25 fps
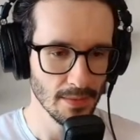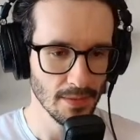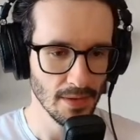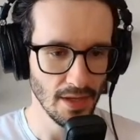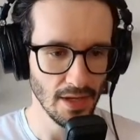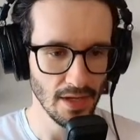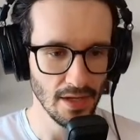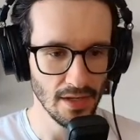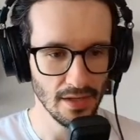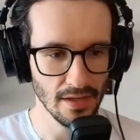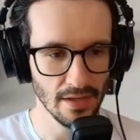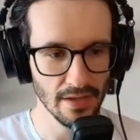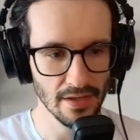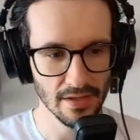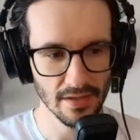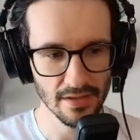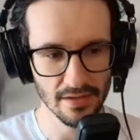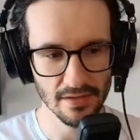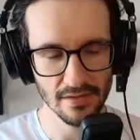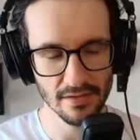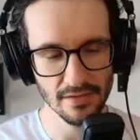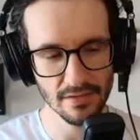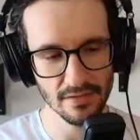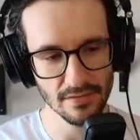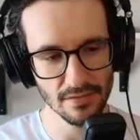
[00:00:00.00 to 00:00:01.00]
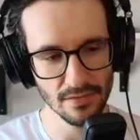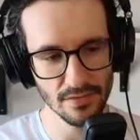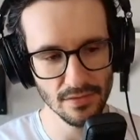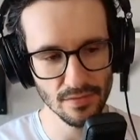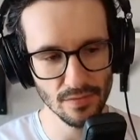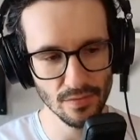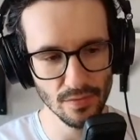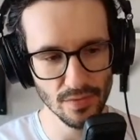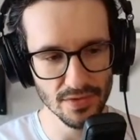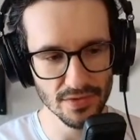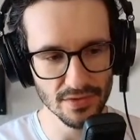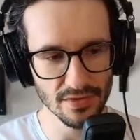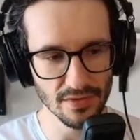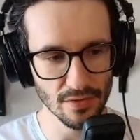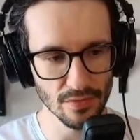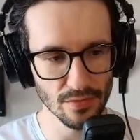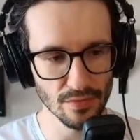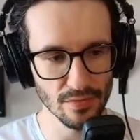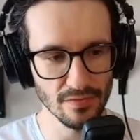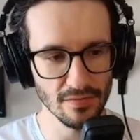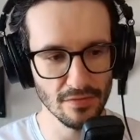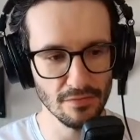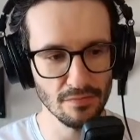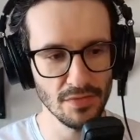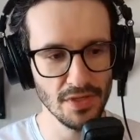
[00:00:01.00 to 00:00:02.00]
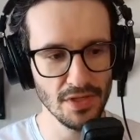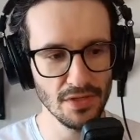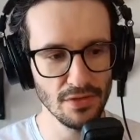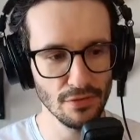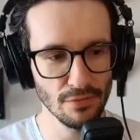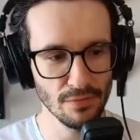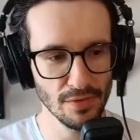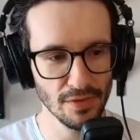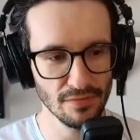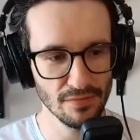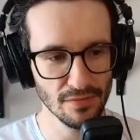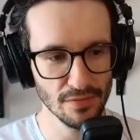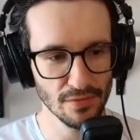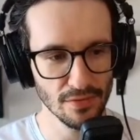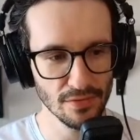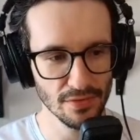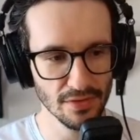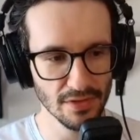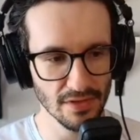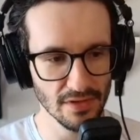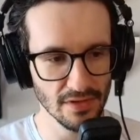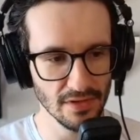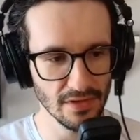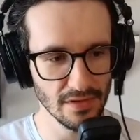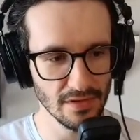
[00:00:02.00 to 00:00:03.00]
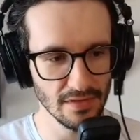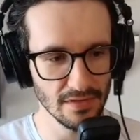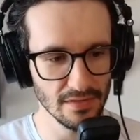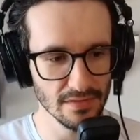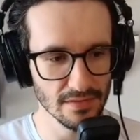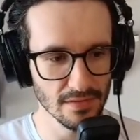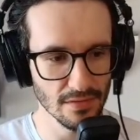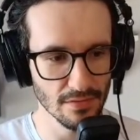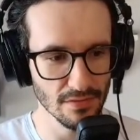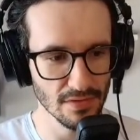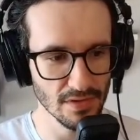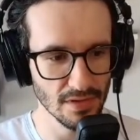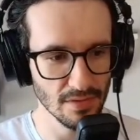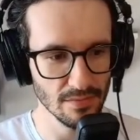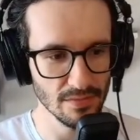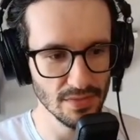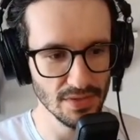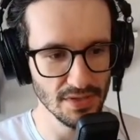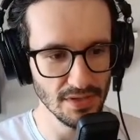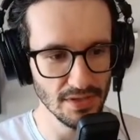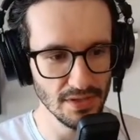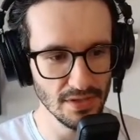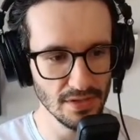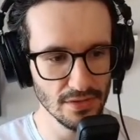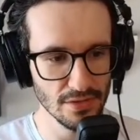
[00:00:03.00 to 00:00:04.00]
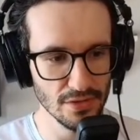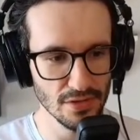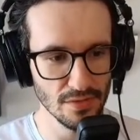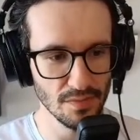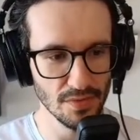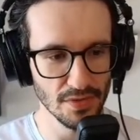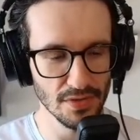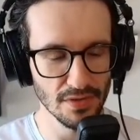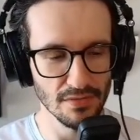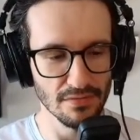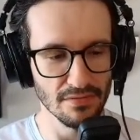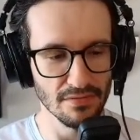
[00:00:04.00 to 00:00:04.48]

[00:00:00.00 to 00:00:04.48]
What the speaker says: and you will start with a medium effort and it's gonna be GPT